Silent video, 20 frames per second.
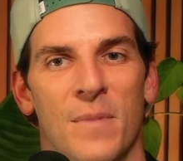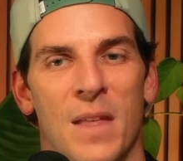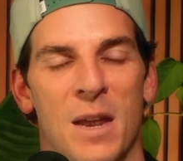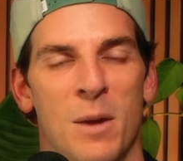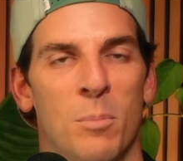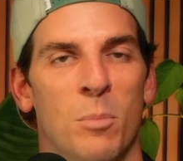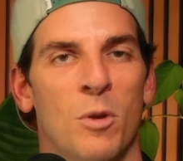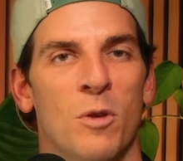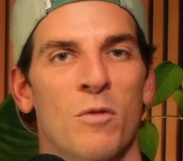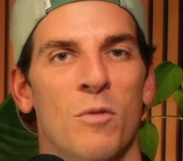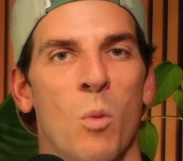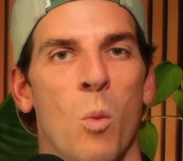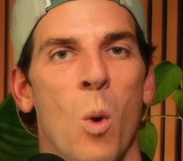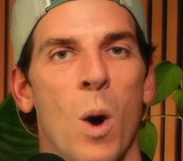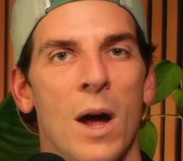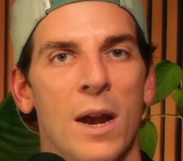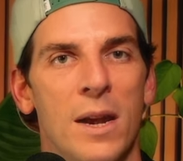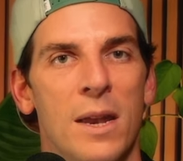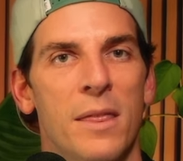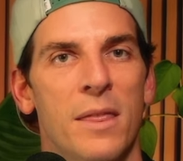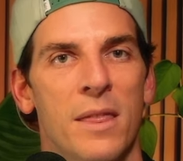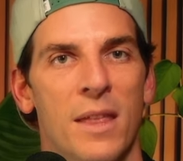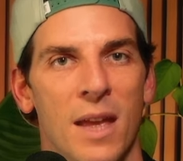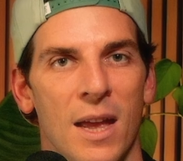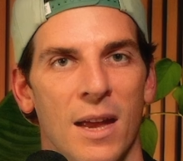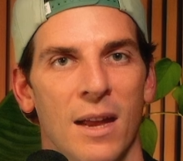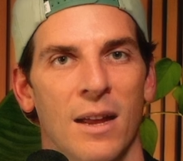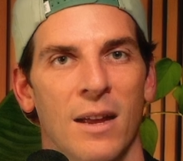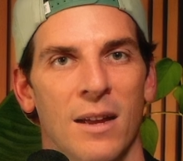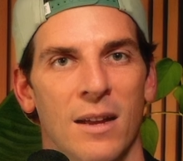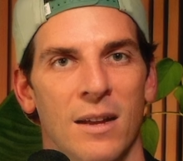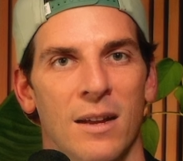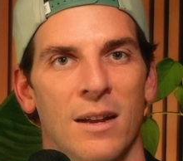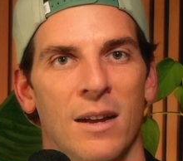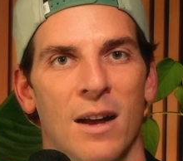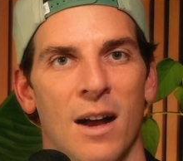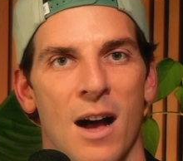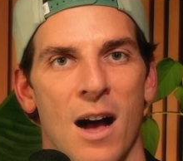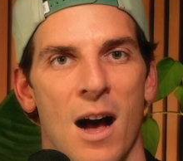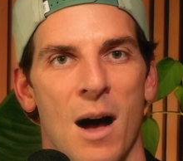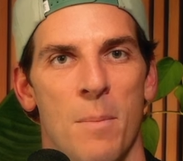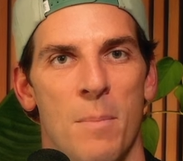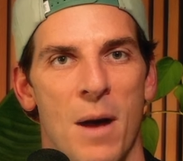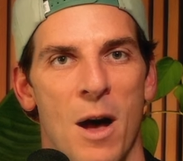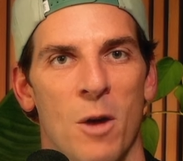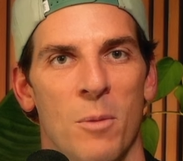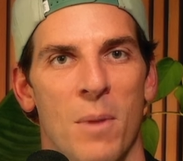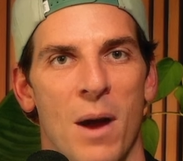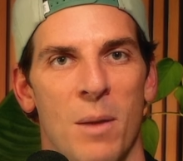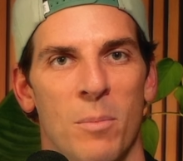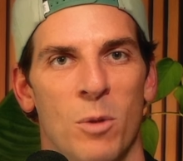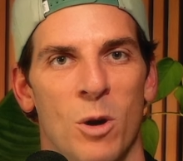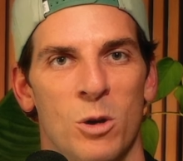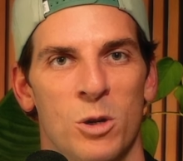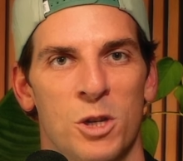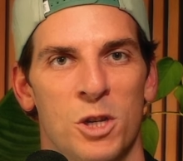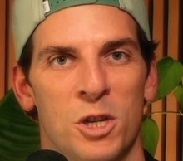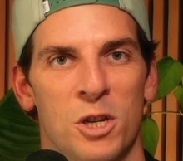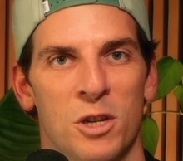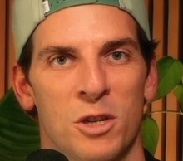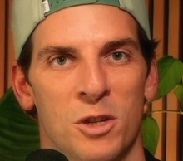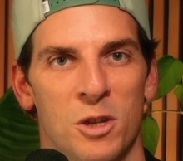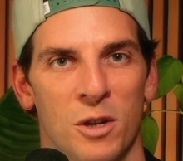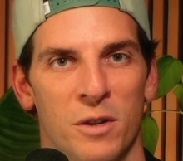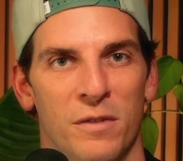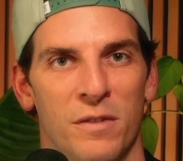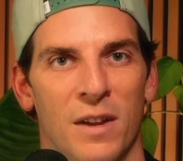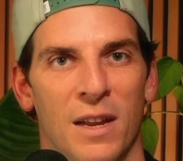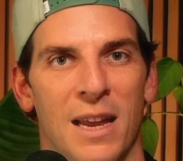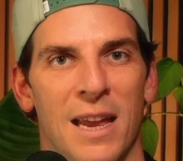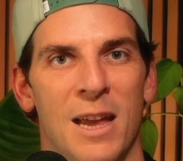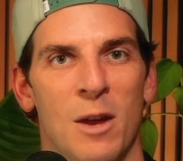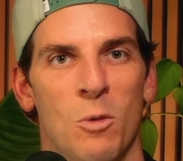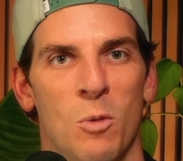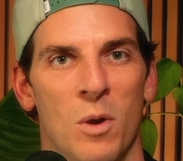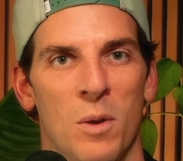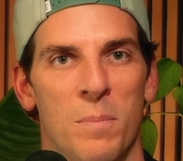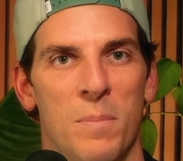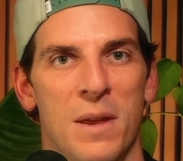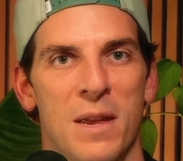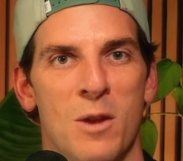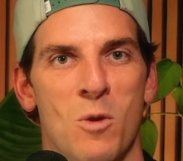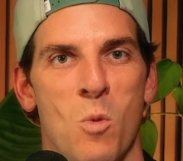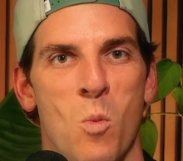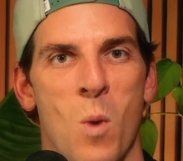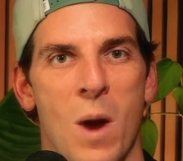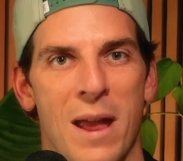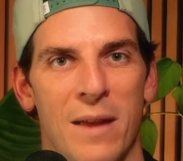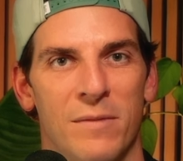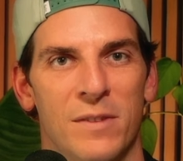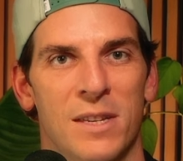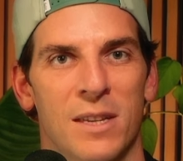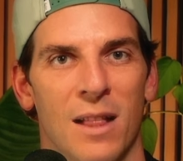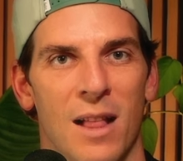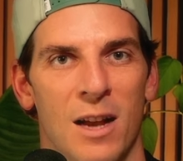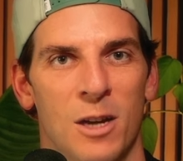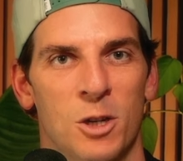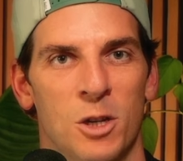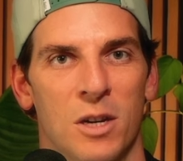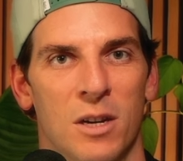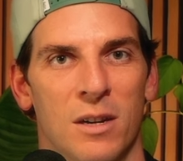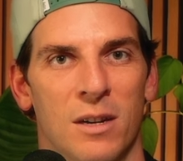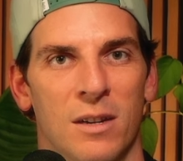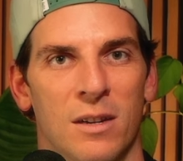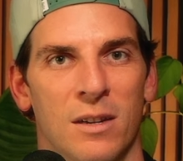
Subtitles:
and improve one thing about my approach to surfing, it would be wave selection.